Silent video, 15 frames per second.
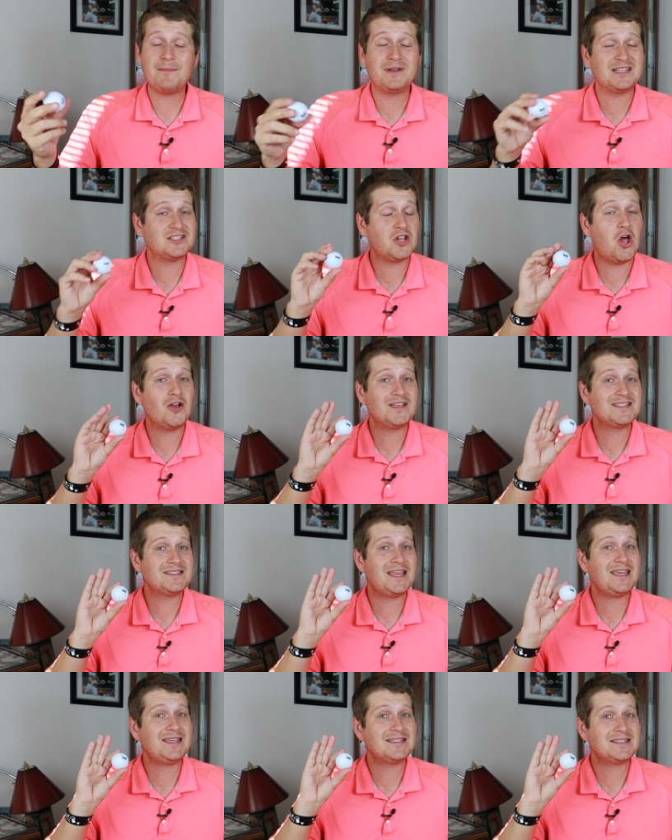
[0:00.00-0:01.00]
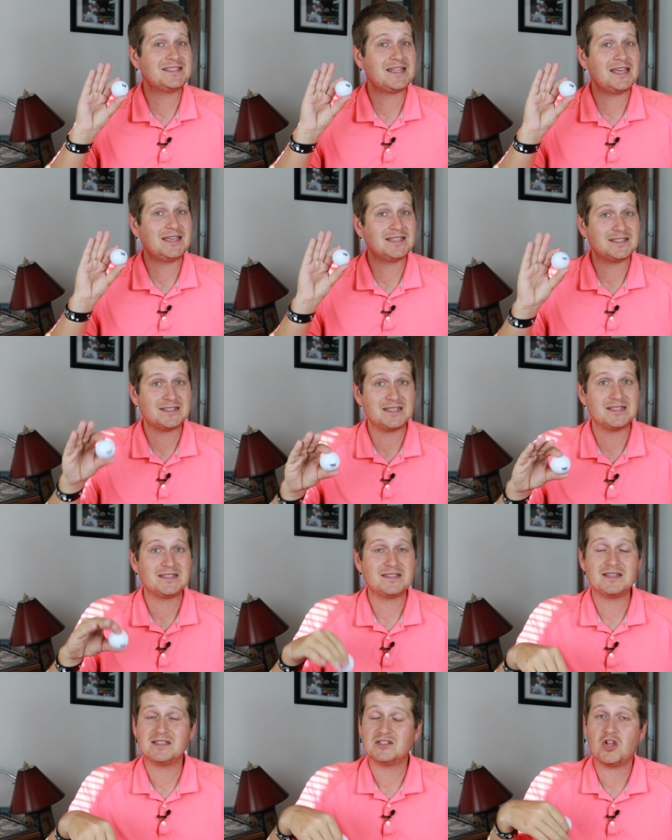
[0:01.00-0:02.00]
but as long as they can stay
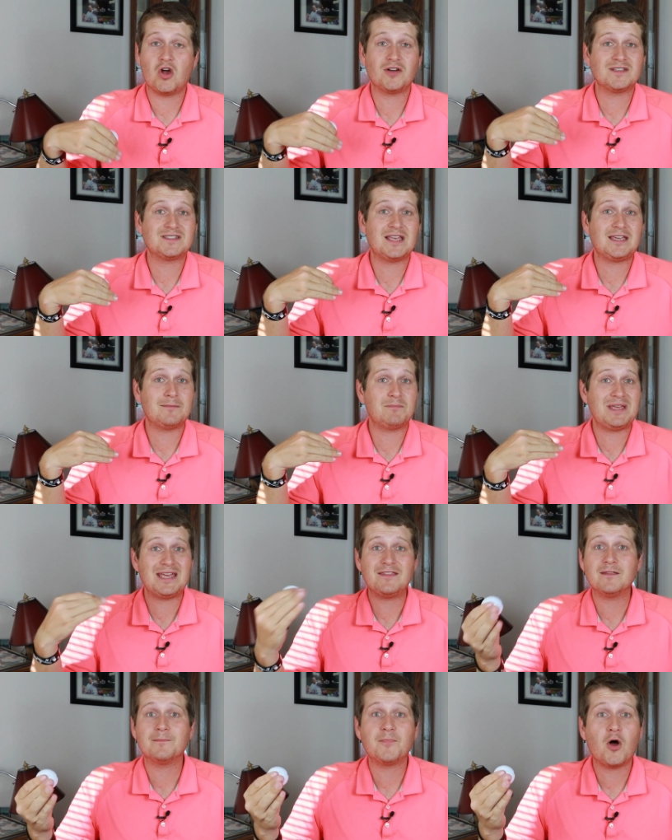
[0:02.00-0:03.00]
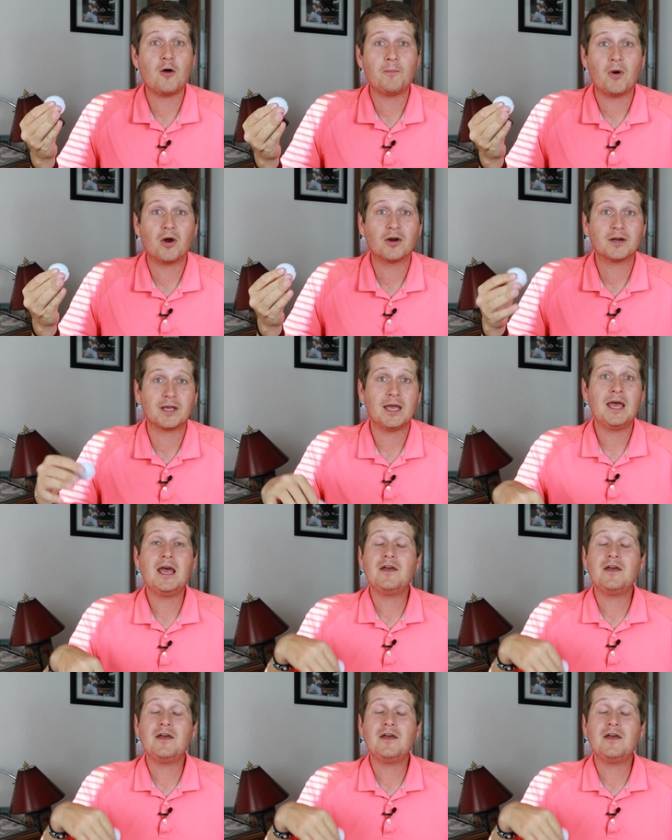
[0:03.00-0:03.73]
consistent, as long as they can be in the ballpark,